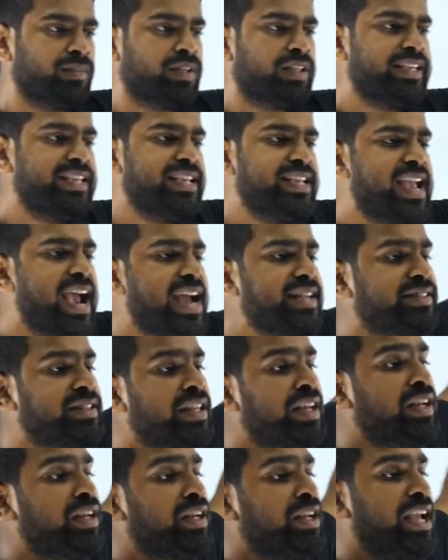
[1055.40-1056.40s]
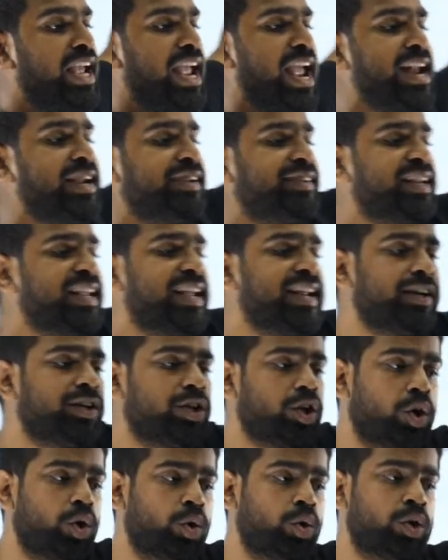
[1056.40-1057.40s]
He gets entry
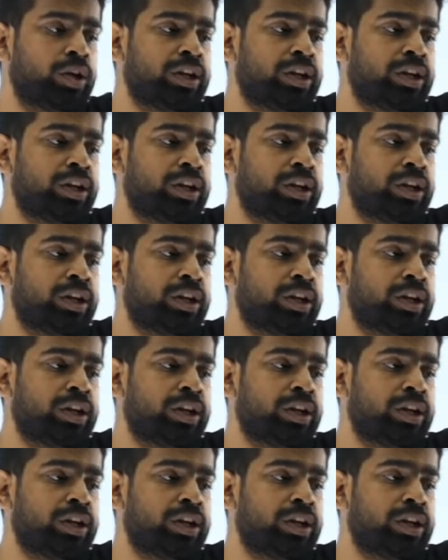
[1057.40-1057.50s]
into